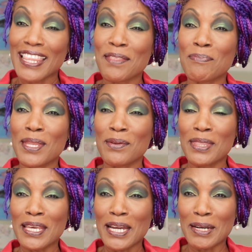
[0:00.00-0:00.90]
Let me know
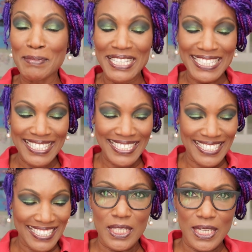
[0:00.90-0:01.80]
in the comments.
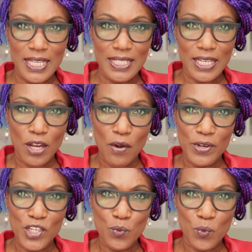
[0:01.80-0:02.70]
Today's
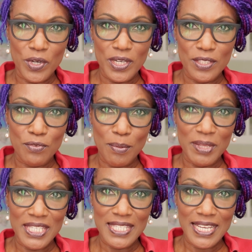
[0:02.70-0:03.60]
encouraging word is from
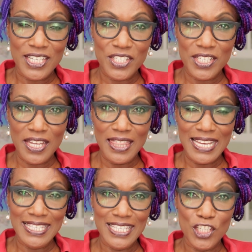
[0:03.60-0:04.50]
the section
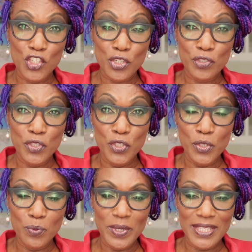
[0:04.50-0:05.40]
that says just
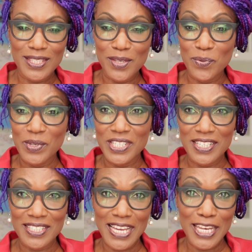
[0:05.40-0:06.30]
do it. So we're
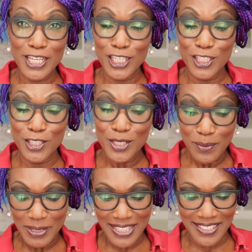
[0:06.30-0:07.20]
just gonna
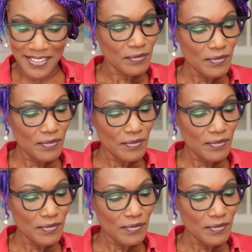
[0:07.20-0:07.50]
do it.